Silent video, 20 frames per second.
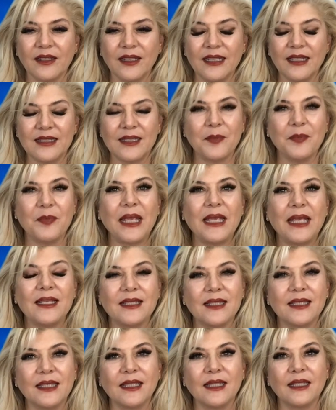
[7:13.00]
It's
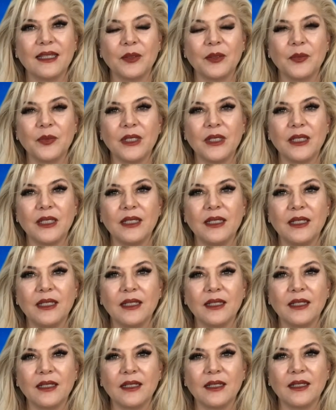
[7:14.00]
amazing that
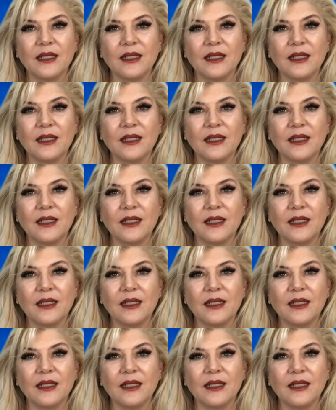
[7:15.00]
we